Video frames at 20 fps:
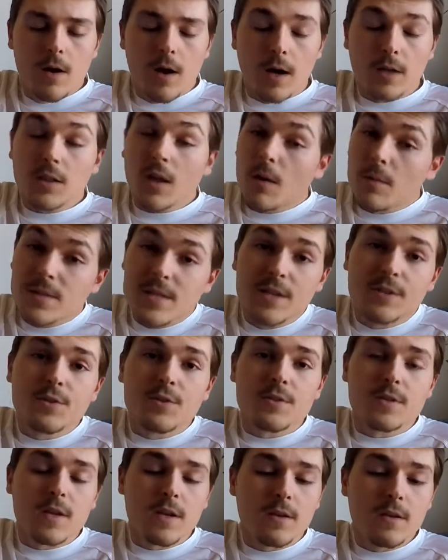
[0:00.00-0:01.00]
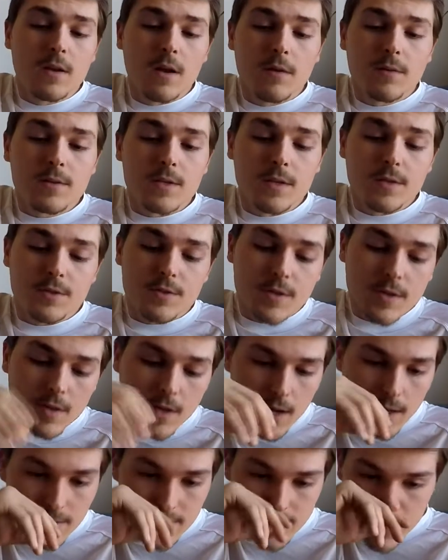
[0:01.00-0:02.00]
I thought it was interesting. You know, it was an interesting
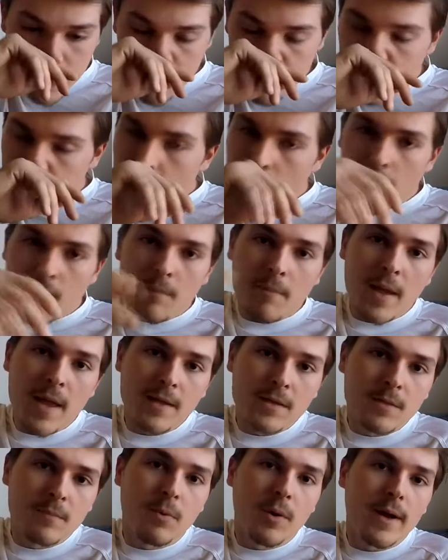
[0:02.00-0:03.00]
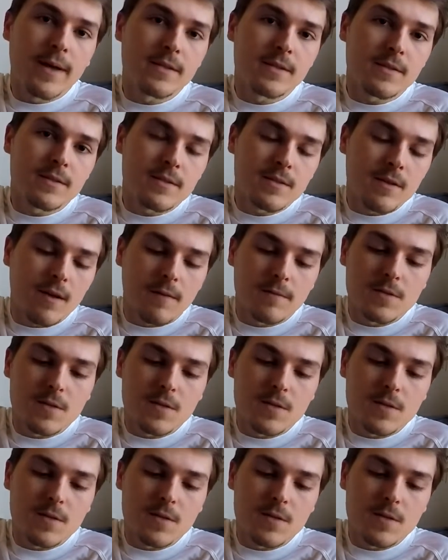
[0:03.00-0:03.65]
concept about companion planting and stuff.